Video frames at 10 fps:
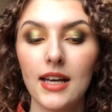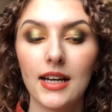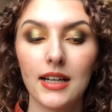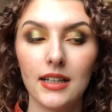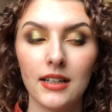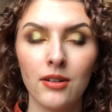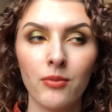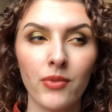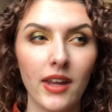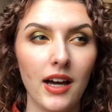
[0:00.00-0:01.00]

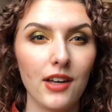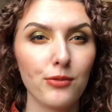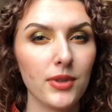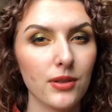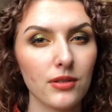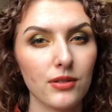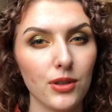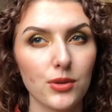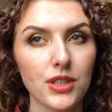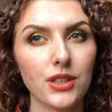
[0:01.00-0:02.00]
I've been
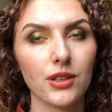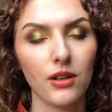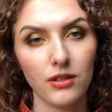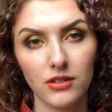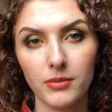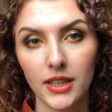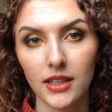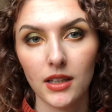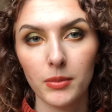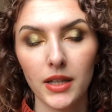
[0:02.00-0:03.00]
using a lot of
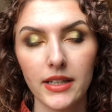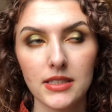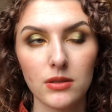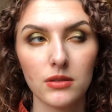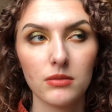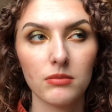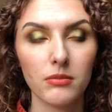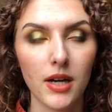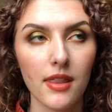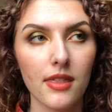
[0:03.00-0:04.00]
makeup last
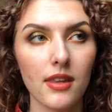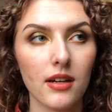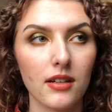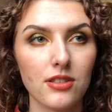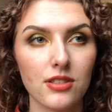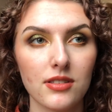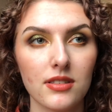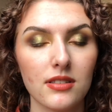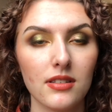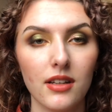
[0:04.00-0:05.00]
month.
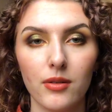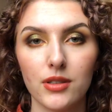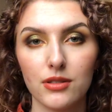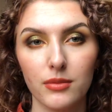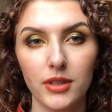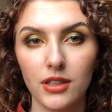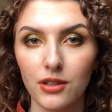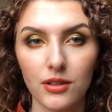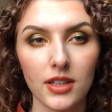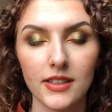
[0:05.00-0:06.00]
There were so many
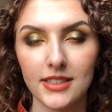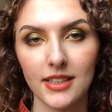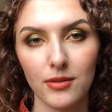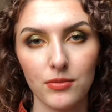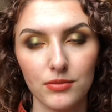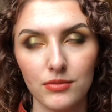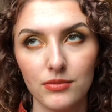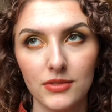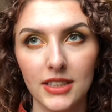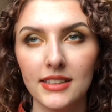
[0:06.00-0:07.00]
new things that I
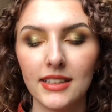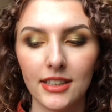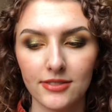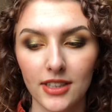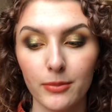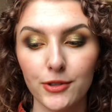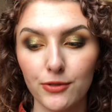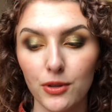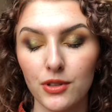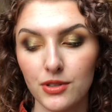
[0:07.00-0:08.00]
didn't have time to
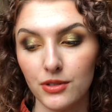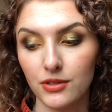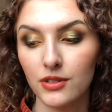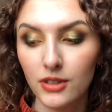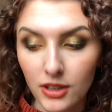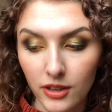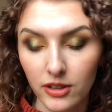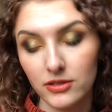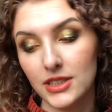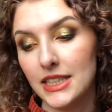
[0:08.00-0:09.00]
focus on
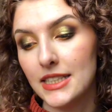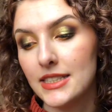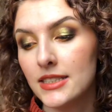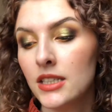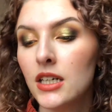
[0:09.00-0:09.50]
these.